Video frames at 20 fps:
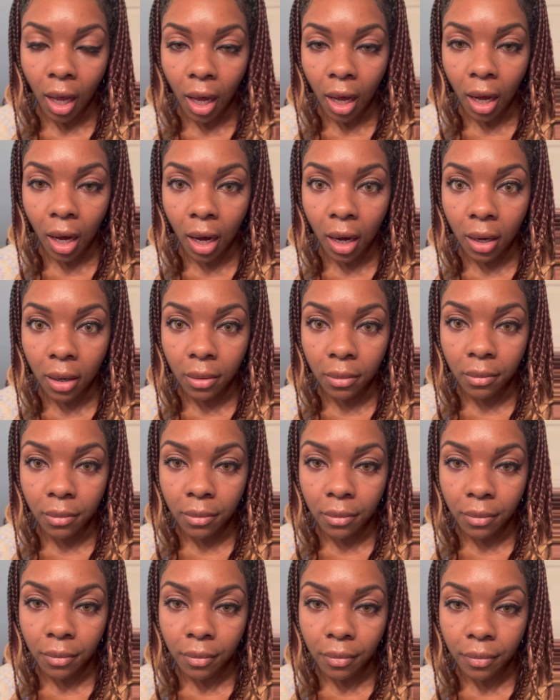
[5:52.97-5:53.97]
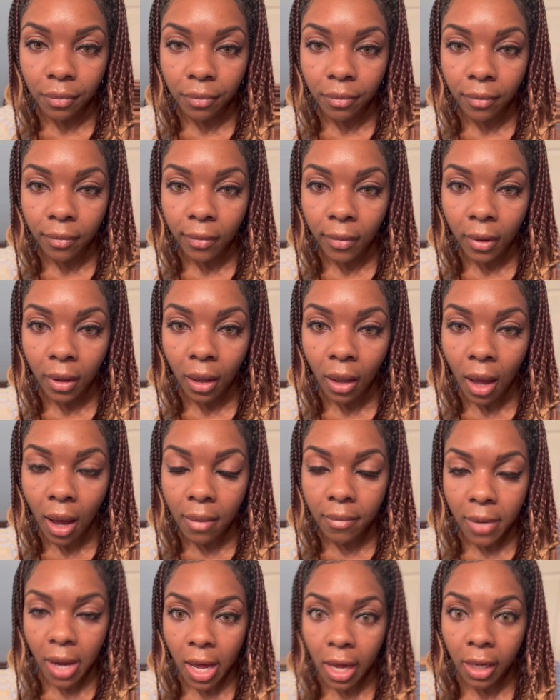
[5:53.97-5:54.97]
I'm
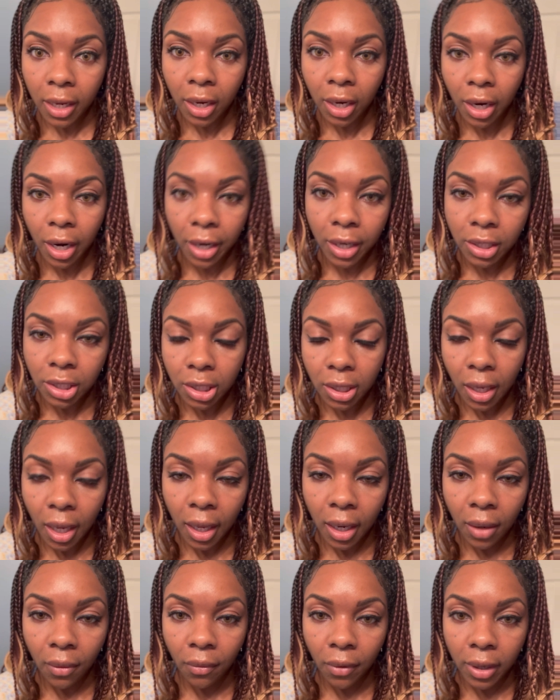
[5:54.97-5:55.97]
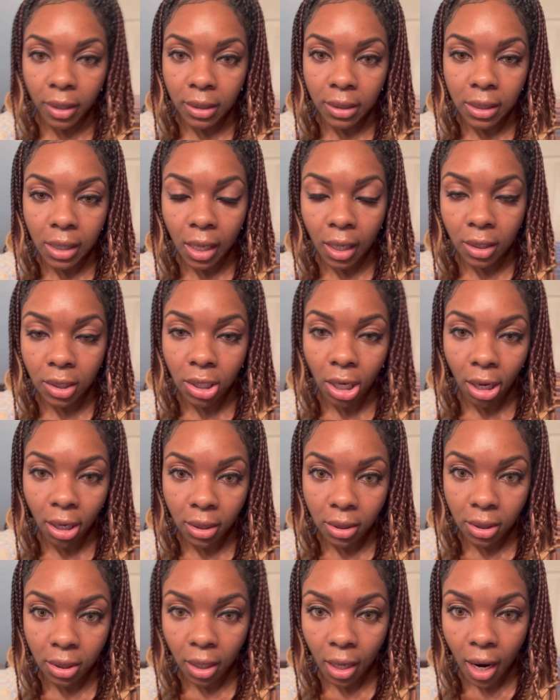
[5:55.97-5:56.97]
not encouraging anyone to
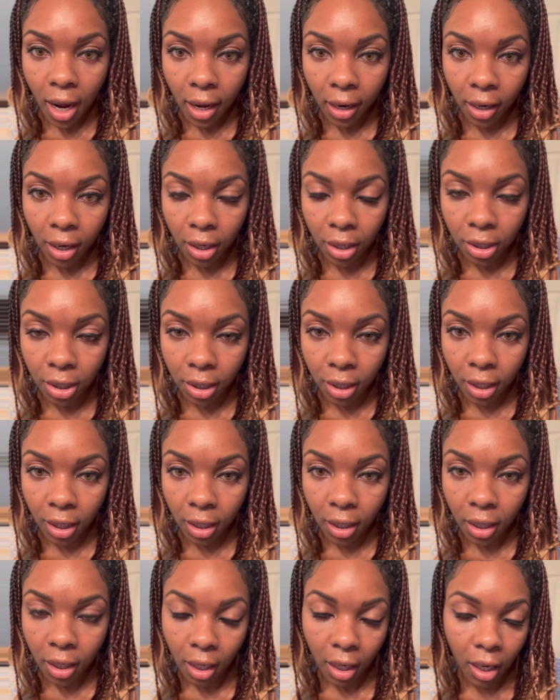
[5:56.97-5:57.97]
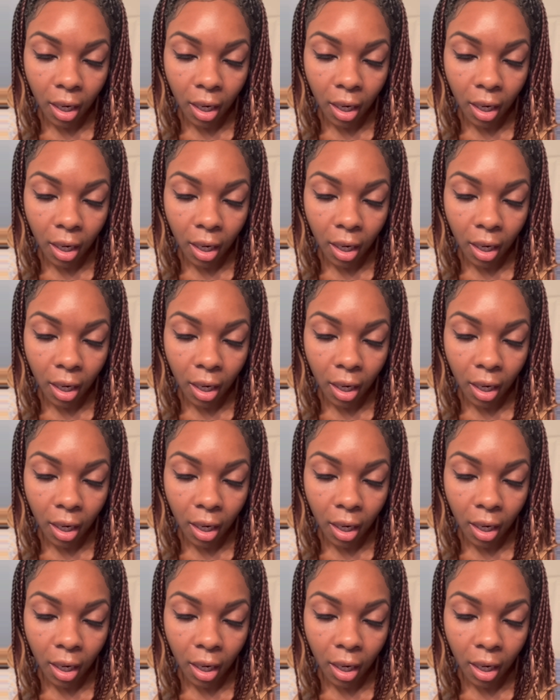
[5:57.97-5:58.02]
change their eye color.